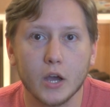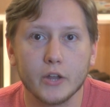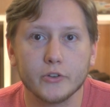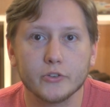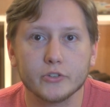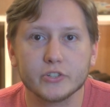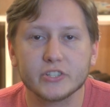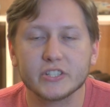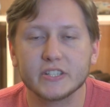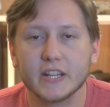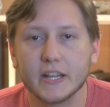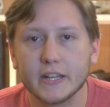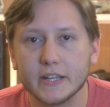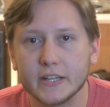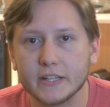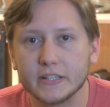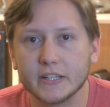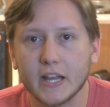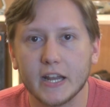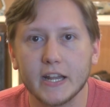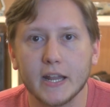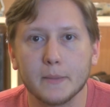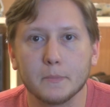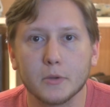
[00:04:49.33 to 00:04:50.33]
understanding
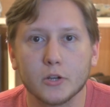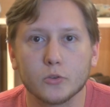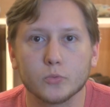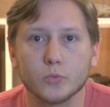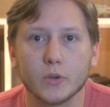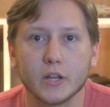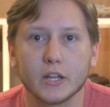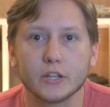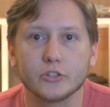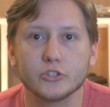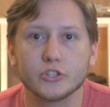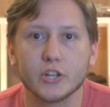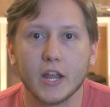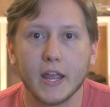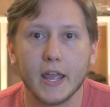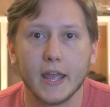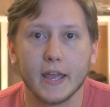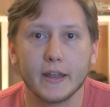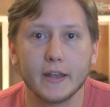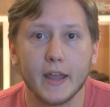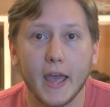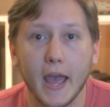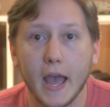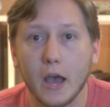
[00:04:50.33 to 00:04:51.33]
dynamic range
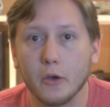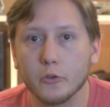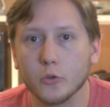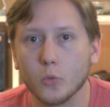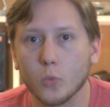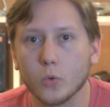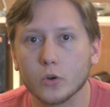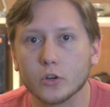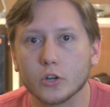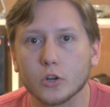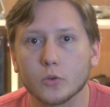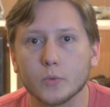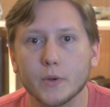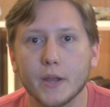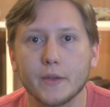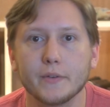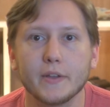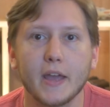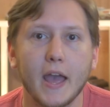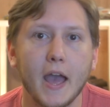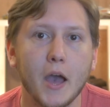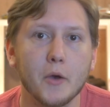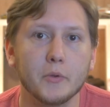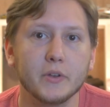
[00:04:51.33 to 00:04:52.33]
and how to work
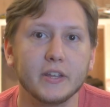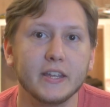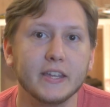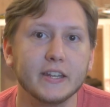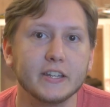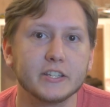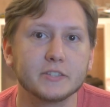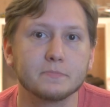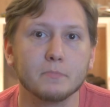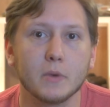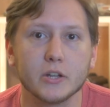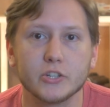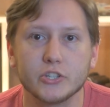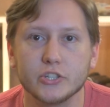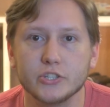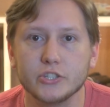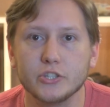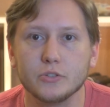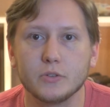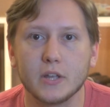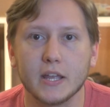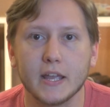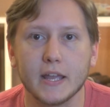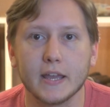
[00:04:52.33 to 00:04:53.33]
around it, how to get as much
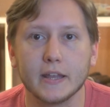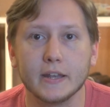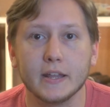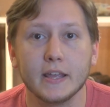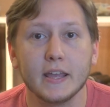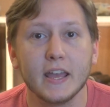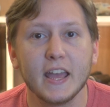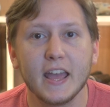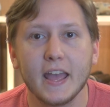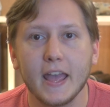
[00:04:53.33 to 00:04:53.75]
as you can,